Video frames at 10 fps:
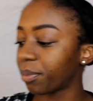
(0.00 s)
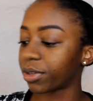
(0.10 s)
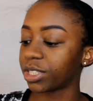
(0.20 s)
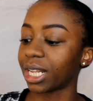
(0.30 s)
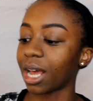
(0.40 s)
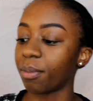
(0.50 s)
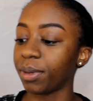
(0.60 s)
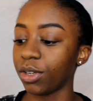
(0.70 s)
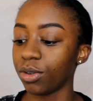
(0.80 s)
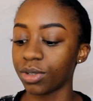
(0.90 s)
brush that I'll be
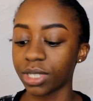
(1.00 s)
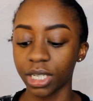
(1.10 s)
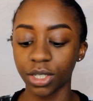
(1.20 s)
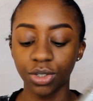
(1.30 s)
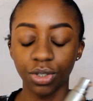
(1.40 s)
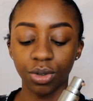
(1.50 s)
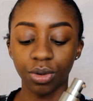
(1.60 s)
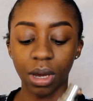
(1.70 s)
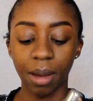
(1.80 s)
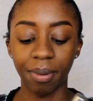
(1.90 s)
using
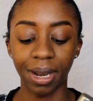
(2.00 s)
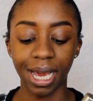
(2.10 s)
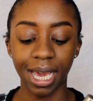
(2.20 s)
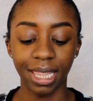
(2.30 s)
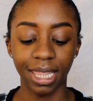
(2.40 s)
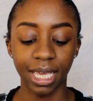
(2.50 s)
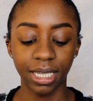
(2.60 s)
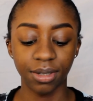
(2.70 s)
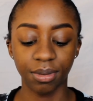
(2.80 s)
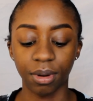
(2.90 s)
to apply
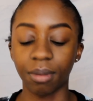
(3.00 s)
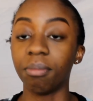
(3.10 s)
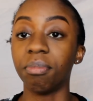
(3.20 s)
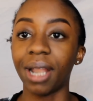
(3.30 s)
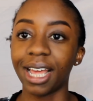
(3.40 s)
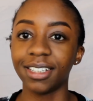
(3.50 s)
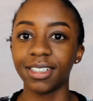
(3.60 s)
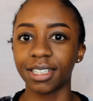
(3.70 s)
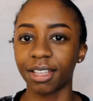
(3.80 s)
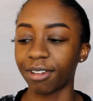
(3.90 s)
this or
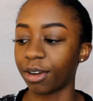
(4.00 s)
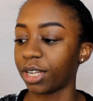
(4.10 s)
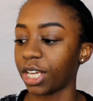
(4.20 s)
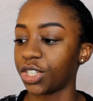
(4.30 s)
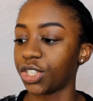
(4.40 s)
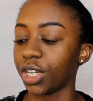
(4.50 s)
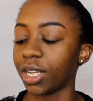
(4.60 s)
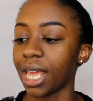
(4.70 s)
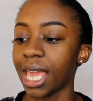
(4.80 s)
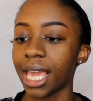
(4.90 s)
blend the
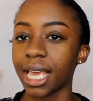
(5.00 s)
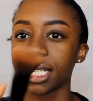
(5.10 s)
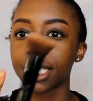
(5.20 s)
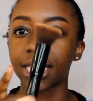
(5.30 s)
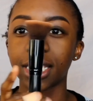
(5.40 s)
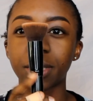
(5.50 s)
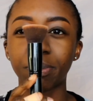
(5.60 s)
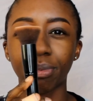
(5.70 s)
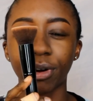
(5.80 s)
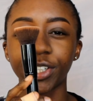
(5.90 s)
foundation is this
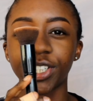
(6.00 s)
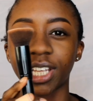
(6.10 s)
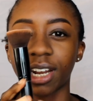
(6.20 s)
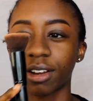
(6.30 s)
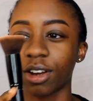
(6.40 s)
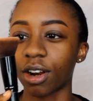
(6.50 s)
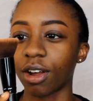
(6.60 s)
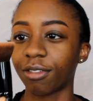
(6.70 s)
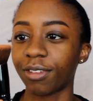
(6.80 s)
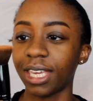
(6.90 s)
brush that I got
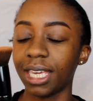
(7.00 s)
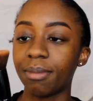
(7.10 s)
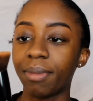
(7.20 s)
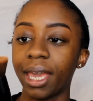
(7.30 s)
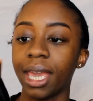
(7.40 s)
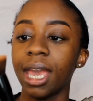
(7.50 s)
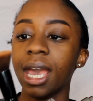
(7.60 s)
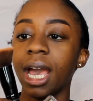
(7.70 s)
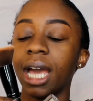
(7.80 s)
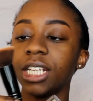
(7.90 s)
off eBay,
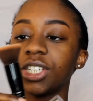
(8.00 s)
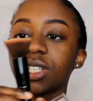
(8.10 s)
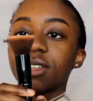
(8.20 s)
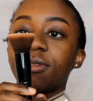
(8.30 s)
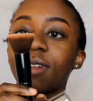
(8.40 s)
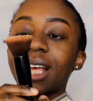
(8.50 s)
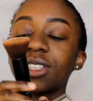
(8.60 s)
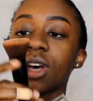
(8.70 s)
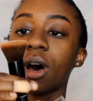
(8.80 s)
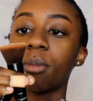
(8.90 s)
and it's just a flat top